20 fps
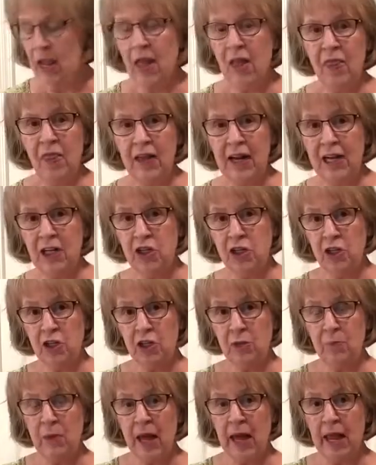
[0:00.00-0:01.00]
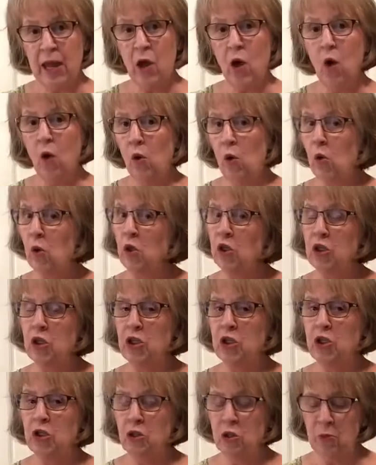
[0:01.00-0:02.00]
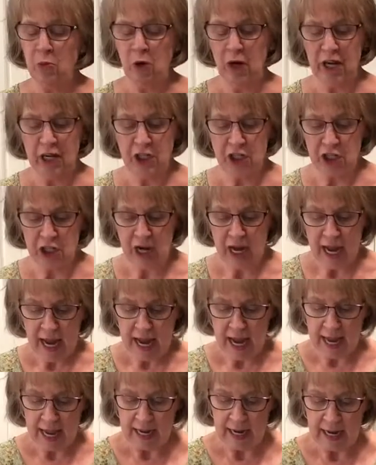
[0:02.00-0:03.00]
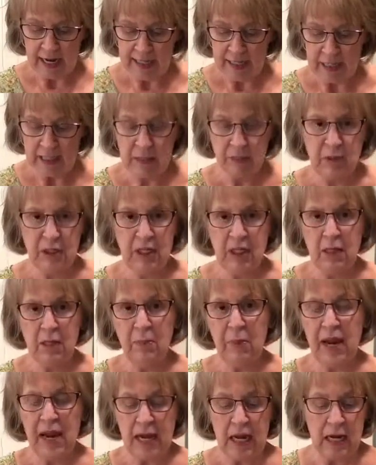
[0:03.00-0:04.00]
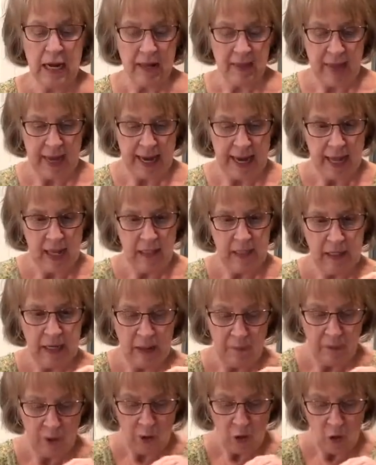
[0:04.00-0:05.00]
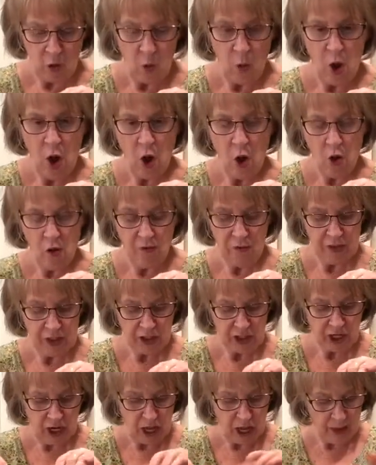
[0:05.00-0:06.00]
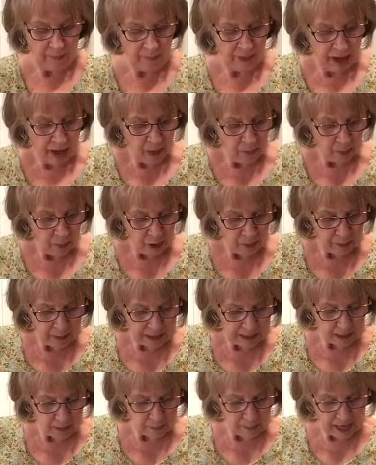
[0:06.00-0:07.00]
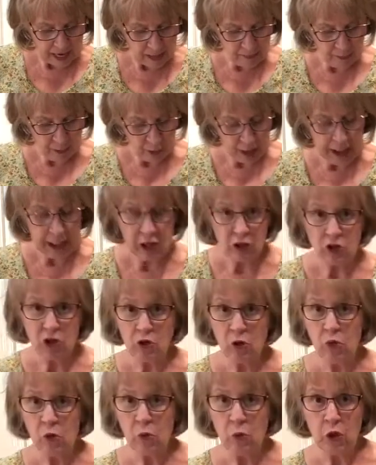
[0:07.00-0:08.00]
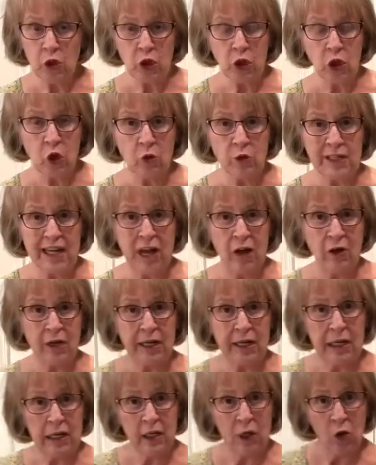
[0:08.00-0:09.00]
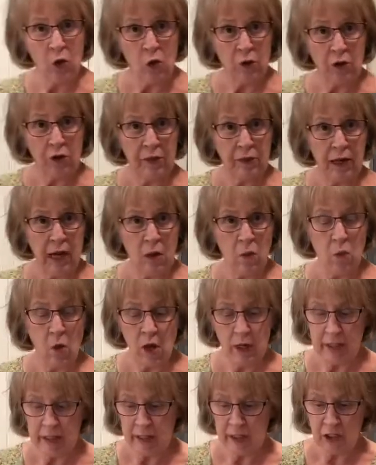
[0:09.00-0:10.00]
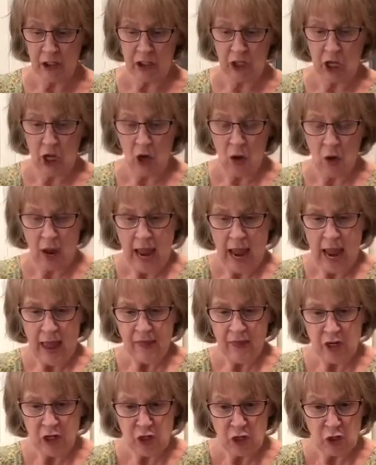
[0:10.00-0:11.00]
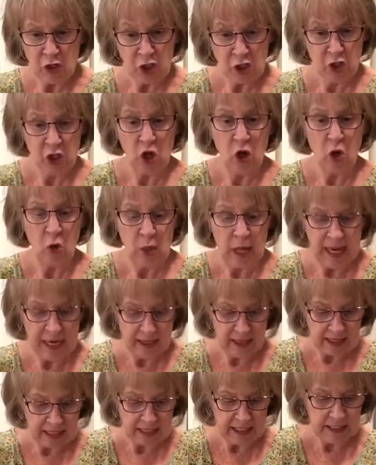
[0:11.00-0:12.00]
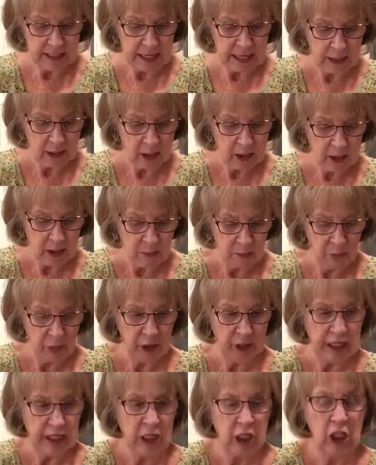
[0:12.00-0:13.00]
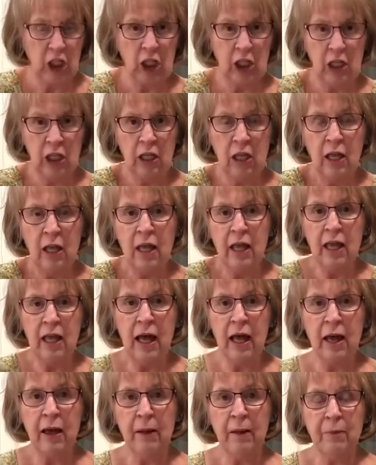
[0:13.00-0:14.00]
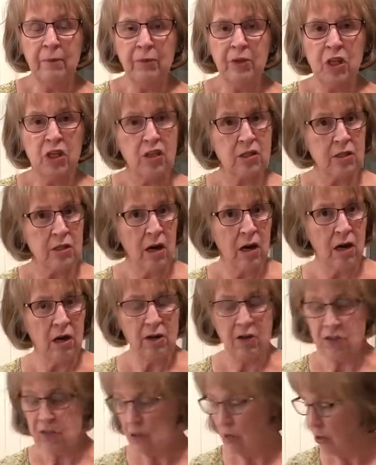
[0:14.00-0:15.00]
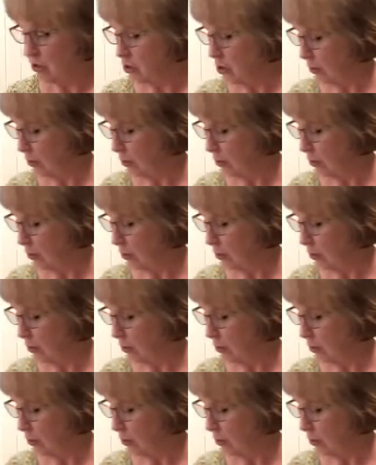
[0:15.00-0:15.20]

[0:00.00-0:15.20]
Then I took my old toothbrush, and I dipped it in the paint, and I held it up over the top, put a piece of paper here so it wouldn't go down any lower than I wanted it to go, and then you just go like this and sprinkle um, stars on your